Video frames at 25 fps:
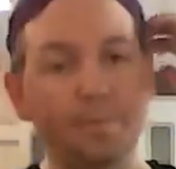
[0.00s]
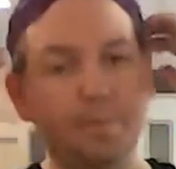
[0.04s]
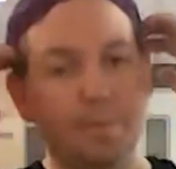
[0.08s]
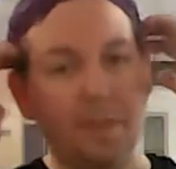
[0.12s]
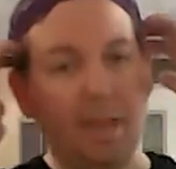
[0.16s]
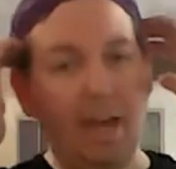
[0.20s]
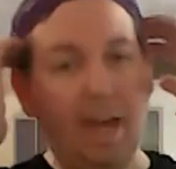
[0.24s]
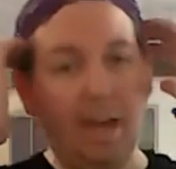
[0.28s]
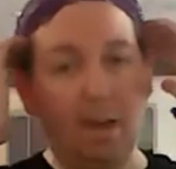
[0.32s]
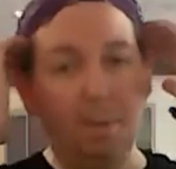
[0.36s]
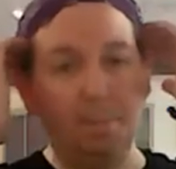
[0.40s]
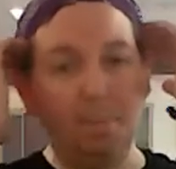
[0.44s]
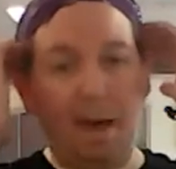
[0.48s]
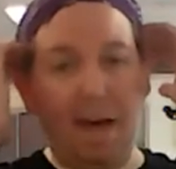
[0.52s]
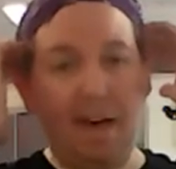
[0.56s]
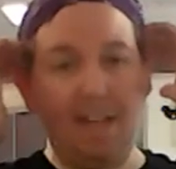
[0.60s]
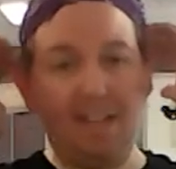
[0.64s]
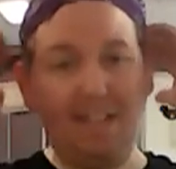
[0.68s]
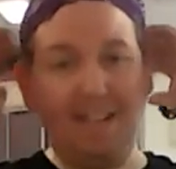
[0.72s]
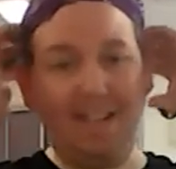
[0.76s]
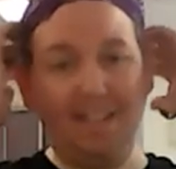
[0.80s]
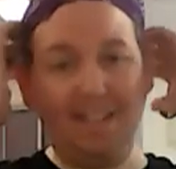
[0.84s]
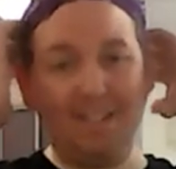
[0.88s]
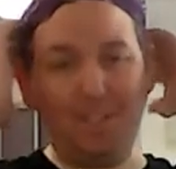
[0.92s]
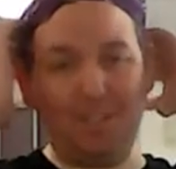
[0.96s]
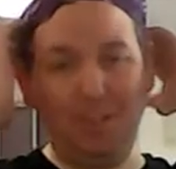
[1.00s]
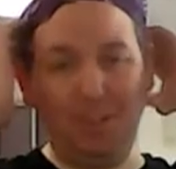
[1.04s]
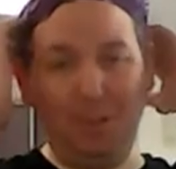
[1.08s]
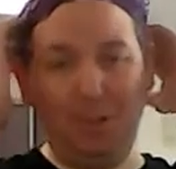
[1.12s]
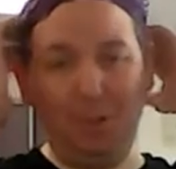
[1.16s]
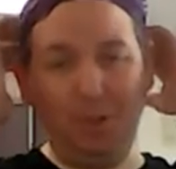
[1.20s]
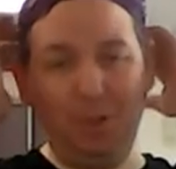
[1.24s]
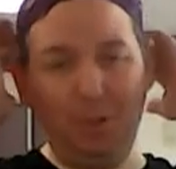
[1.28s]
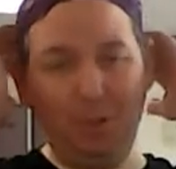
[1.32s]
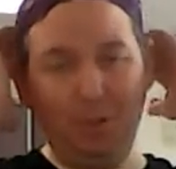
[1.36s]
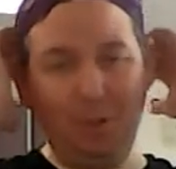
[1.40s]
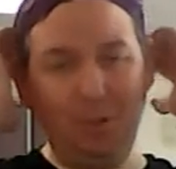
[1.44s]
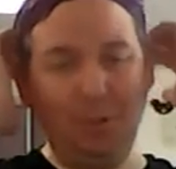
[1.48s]
Hey Ballet
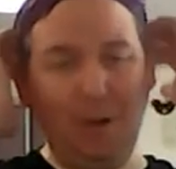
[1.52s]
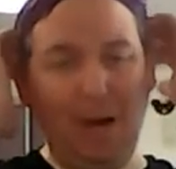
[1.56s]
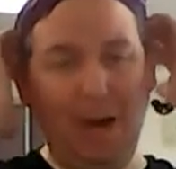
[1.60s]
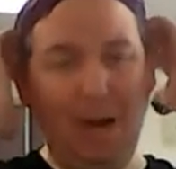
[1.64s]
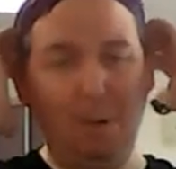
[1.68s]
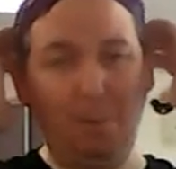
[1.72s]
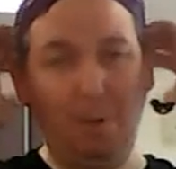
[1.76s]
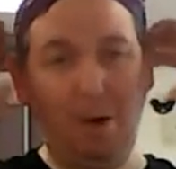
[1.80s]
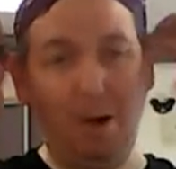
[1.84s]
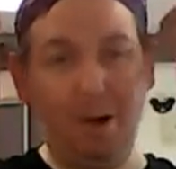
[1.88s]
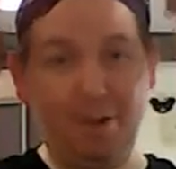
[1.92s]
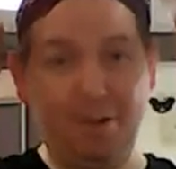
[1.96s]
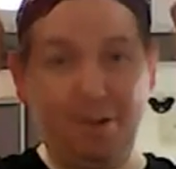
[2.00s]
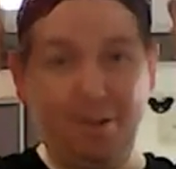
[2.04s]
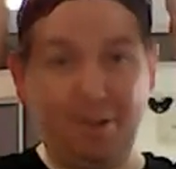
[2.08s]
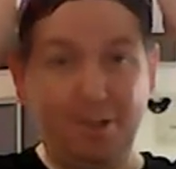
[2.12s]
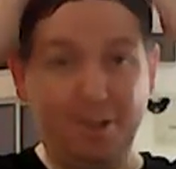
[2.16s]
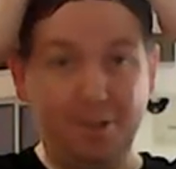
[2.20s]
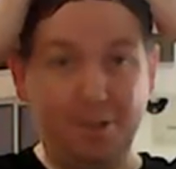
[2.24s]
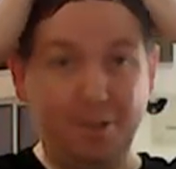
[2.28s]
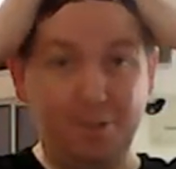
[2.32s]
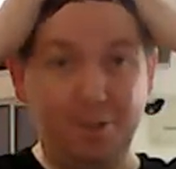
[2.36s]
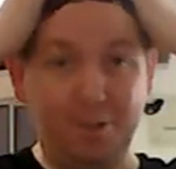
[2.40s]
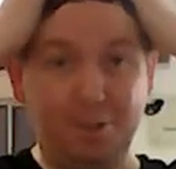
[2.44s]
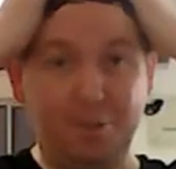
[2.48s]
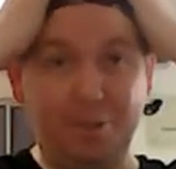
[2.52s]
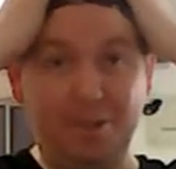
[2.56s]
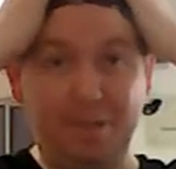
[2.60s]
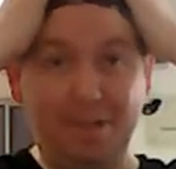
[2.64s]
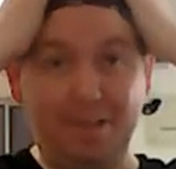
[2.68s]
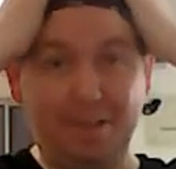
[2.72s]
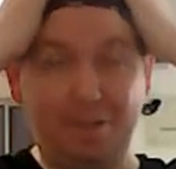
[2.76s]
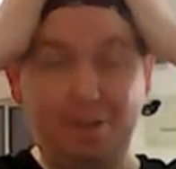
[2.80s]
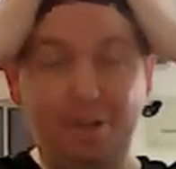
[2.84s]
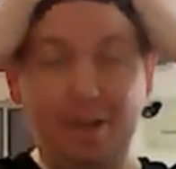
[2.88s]
2, how are you?